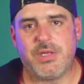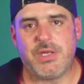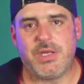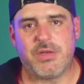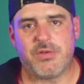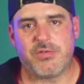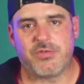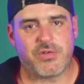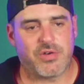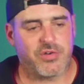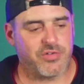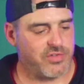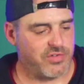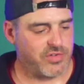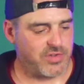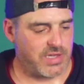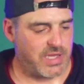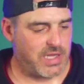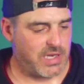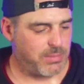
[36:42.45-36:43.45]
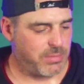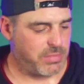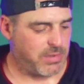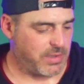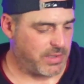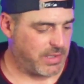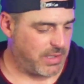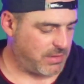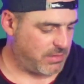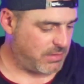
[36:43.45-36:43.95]
instructions on how to plug
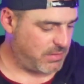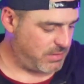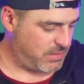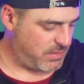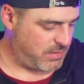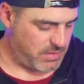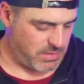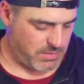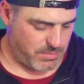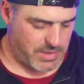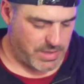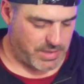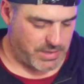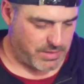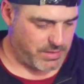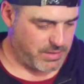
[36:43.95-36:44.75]
in a monitor.